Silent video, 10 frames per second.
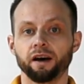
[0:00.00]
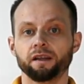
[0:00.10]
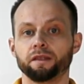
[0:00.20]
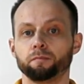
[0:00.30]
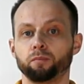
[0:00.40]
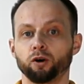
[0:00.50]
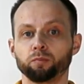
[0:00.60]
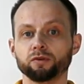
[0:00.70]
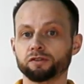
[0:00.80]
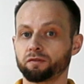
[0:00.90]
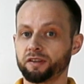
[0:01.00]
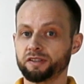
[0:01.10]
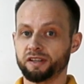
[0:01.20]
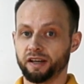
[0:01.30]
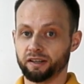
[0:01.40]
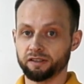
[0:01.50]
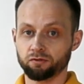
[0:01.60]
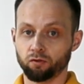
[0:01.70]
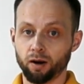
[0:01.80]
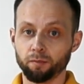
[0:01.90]
The purpose of the Daily
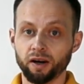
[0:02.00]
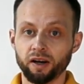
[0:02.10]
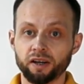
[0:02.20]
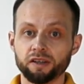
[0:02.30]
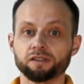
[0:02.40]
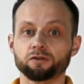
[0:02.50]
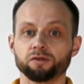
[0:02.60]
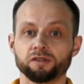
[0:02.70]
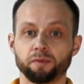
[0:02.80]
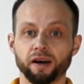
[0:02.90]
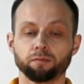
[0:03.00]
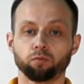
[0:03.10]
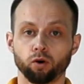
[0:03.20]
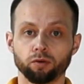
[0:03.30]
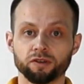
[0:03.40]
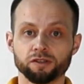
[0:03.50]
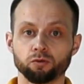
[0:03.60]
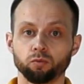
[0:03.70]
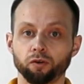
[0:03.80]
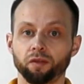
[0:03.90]
Scrum is to inspect progress
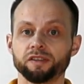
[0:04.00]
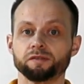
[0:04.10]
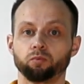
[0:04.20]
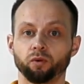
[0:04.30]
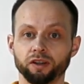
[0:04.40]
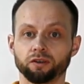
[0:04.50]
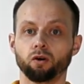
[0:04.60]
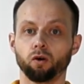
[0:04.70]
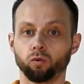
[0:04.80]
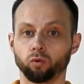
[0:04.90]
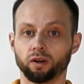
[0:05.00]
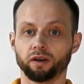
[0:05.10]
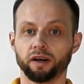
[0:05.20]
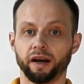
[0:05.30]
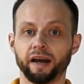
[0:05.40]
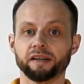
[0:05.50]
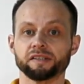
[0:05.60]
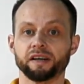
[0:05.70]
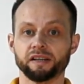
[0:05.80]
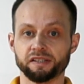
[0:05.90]
toward the sprint goal and
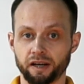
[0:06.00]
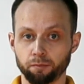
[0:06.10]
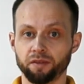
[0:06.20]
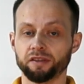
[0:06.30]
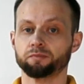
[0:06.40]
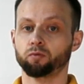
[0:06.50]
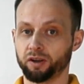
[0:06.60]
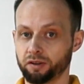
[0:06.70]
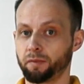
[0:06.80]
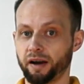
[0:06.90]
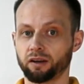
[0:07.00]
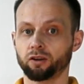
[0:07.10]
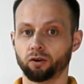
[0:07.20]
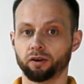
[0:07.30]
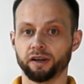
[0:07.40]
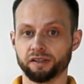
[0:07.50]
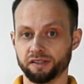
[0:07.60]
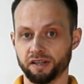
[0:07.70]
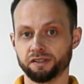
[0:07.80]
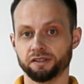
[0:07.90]
adapt the sprint backlog as
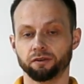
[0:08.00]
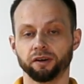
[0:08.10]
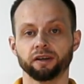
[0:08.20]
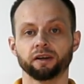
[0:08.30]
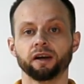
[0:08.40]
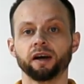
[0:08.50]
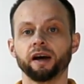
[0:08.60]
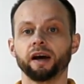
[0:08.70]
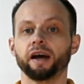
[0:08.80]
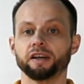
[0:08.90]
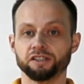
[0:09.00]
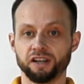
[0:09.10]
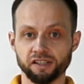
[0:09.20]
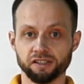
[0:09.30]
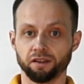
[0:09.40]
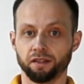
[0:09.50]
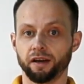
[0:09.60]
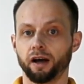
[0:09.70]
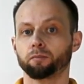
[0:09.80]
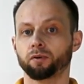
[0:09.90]
necessary, adjusting
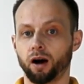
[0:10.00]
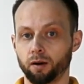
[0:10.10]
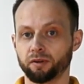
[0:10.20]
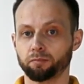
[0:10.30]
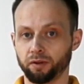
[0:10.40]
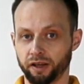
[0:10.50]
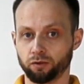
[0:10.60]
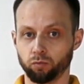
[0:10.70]
the upcoming planned